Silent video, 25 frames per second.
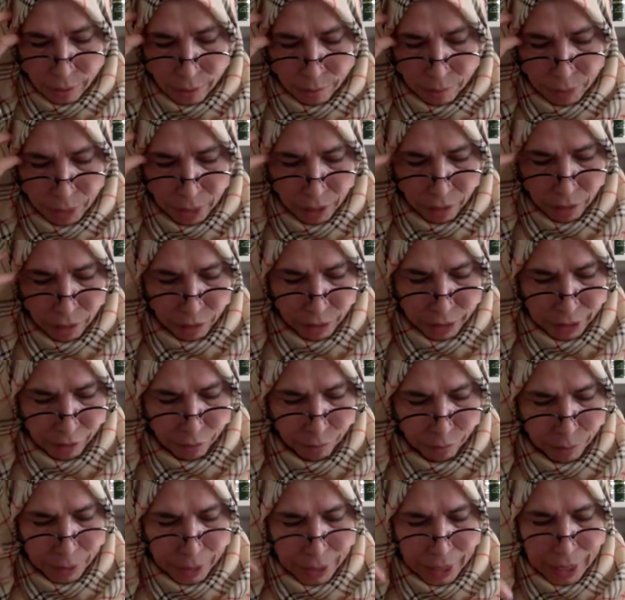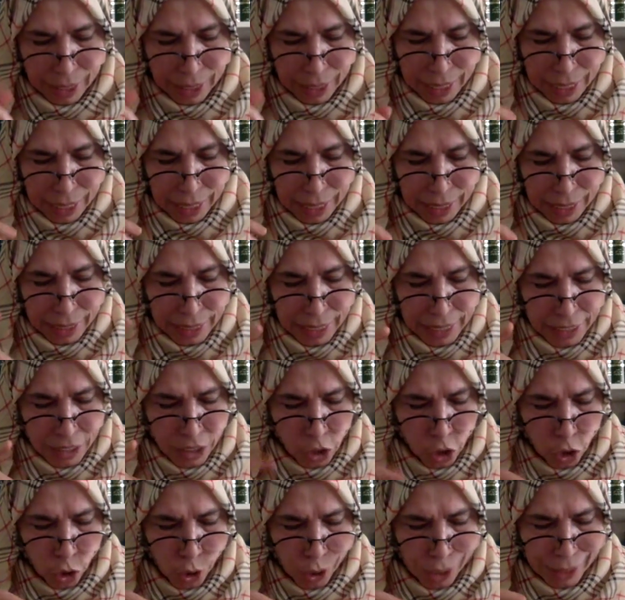May Allah forgive me. This
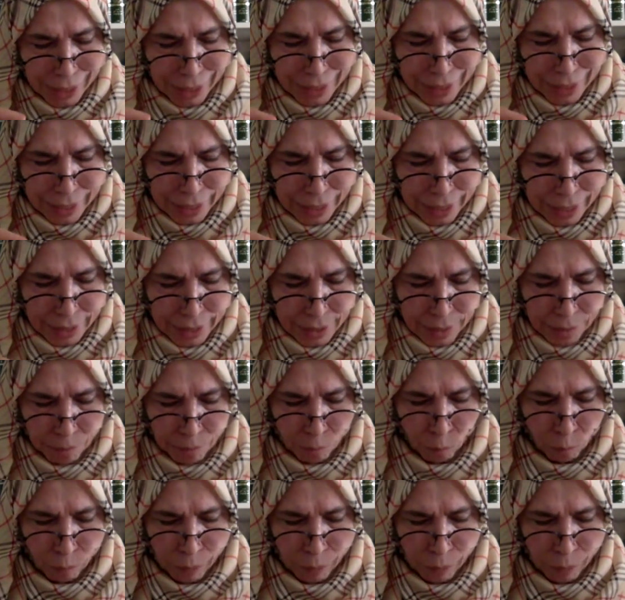story says